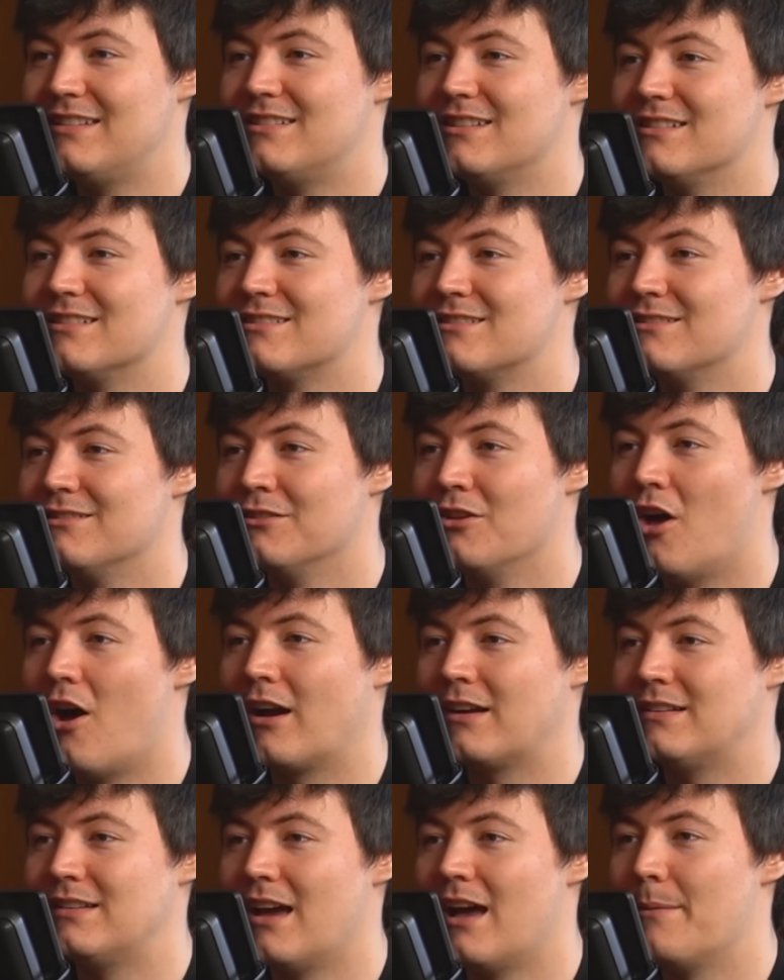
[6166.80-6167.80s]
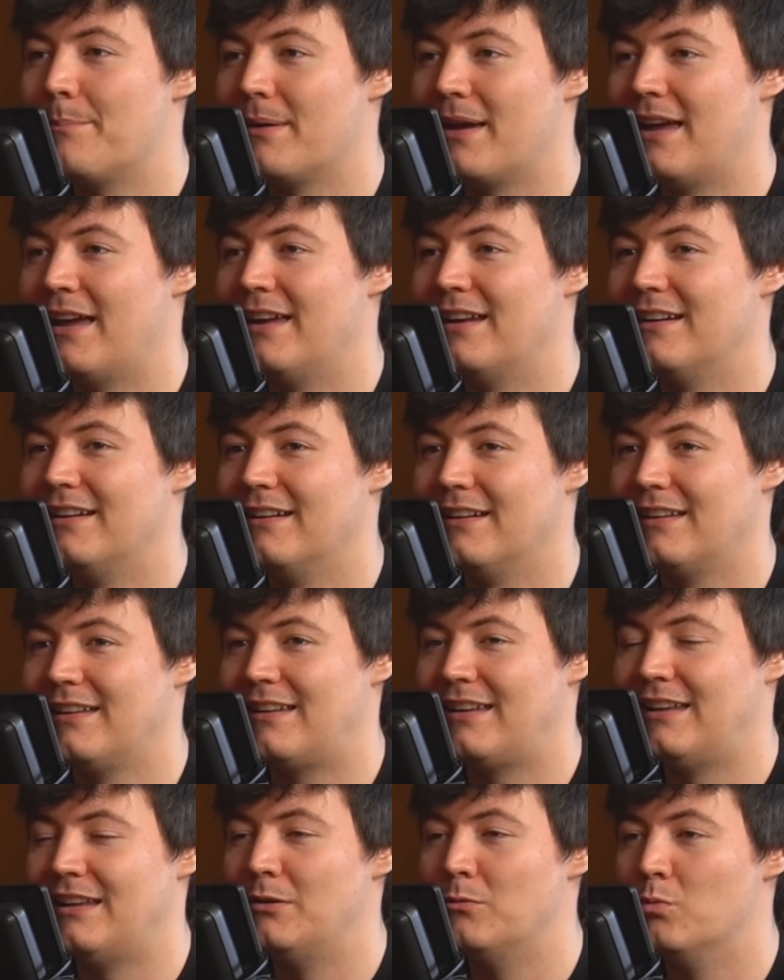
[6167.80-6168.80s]
is locked up and
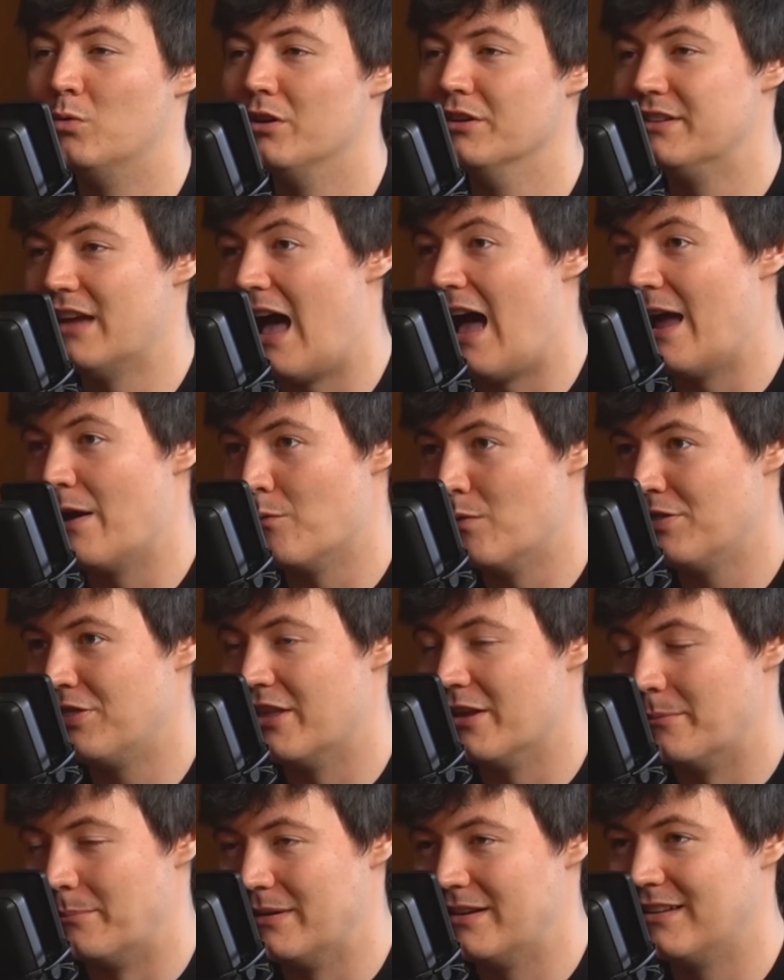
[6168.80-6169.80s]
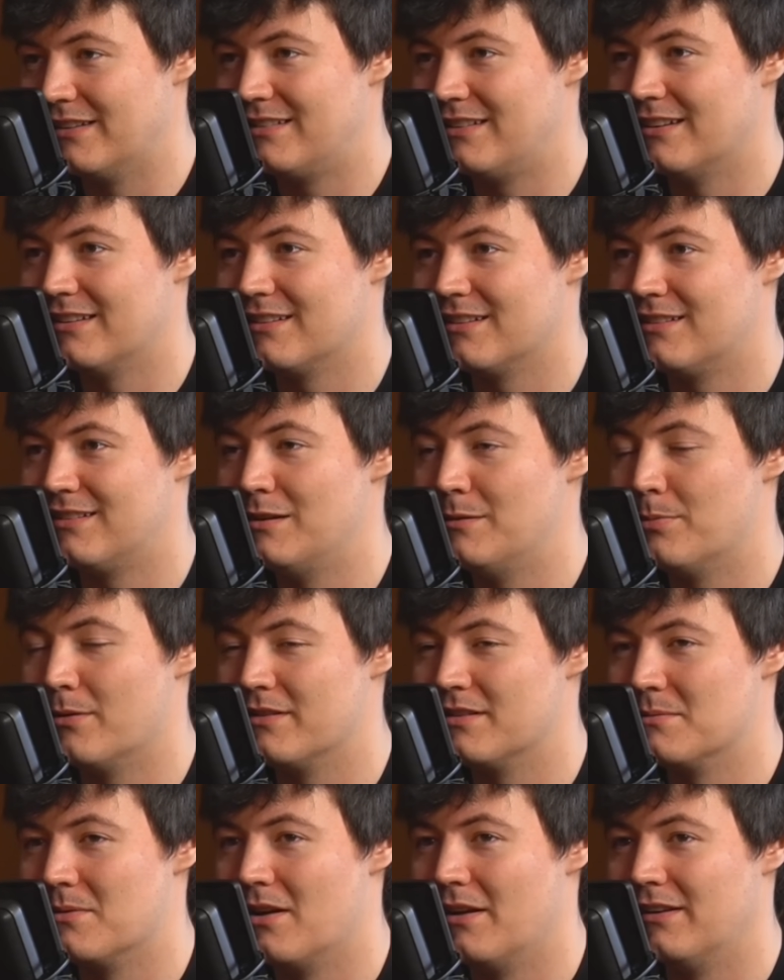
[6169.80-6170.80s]
he will die with them because he has the sea
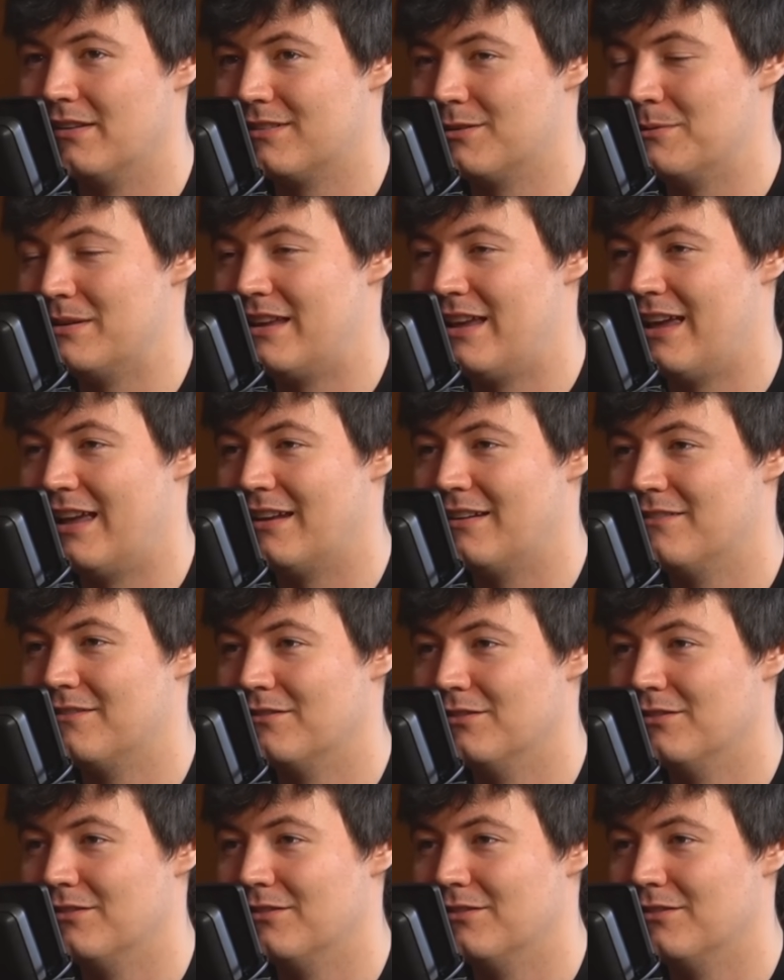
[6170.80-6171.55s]
prism on, so he can't,